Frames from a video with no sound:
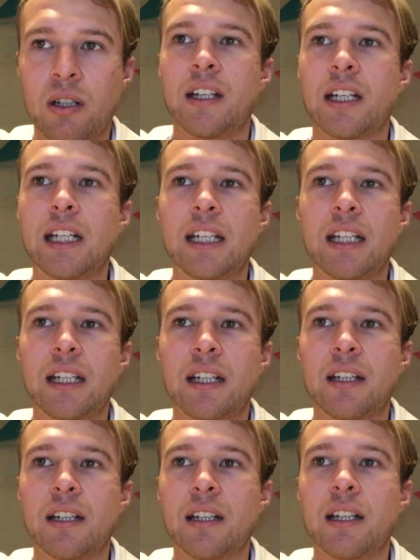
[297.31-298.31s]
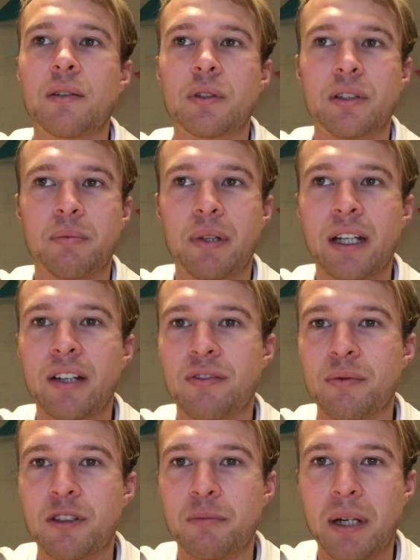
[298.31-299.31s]
He was a player
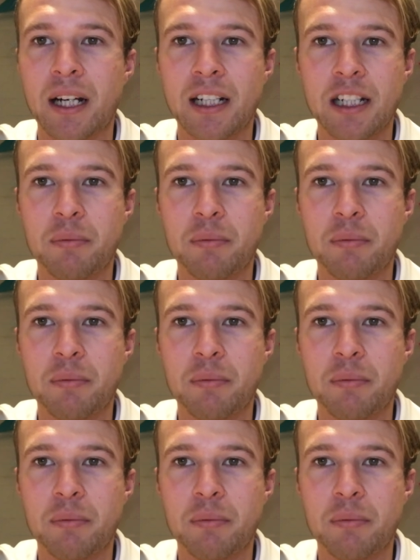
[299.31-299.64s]
from Spain.